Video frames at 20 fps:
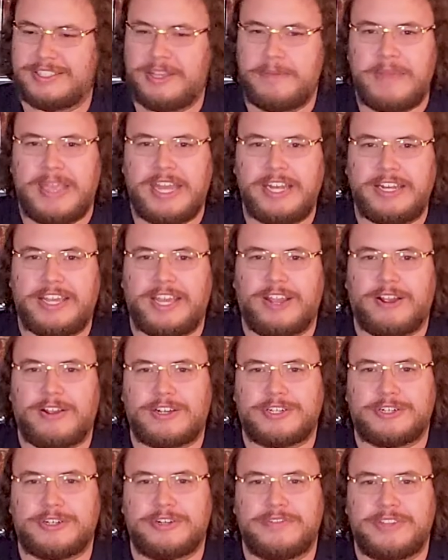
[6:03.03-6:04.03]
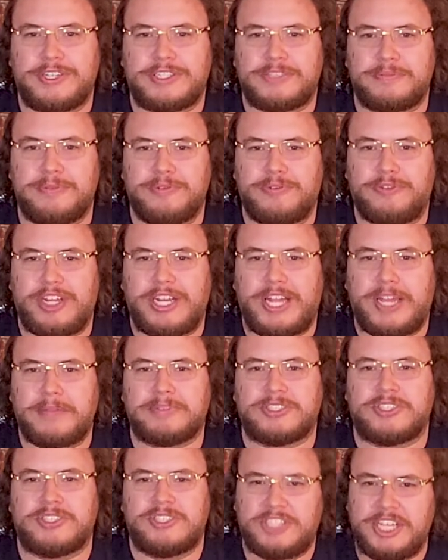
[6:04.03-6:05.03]
the main character of this movie
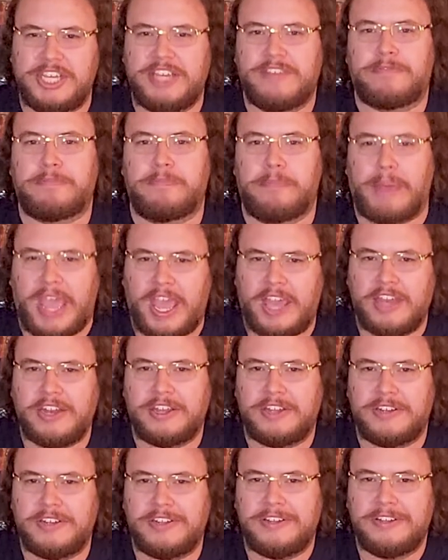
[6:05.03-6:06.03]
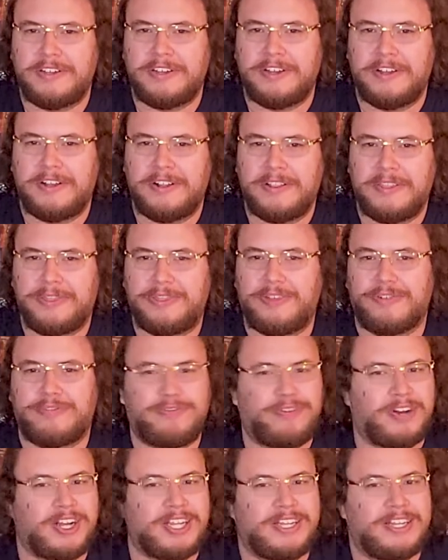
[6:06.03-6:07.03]
named Steve Bannon? The
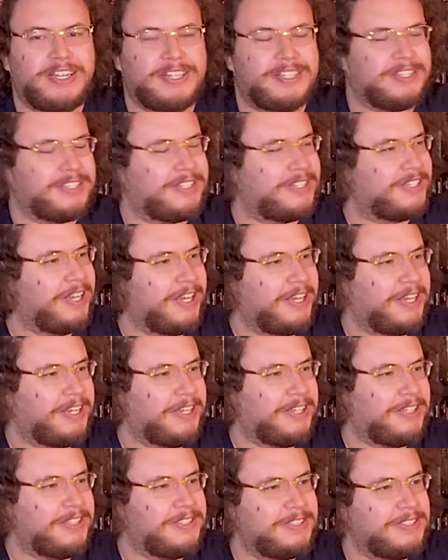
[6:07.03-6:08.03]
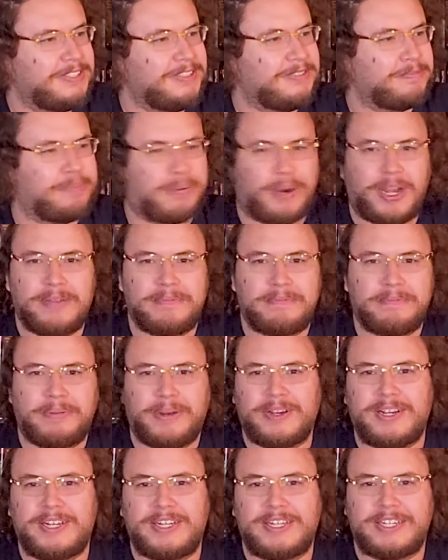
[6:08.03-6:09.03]
fucking
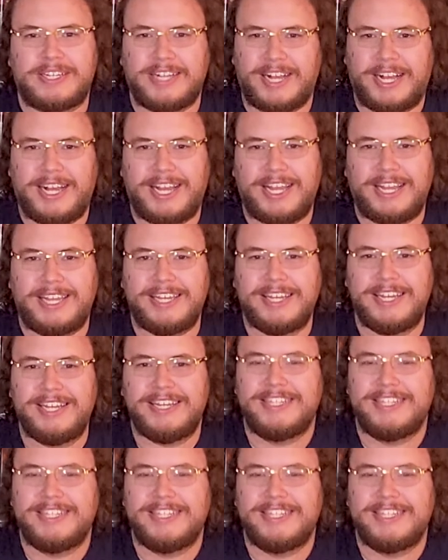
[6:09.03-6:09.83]
Breitbart guy?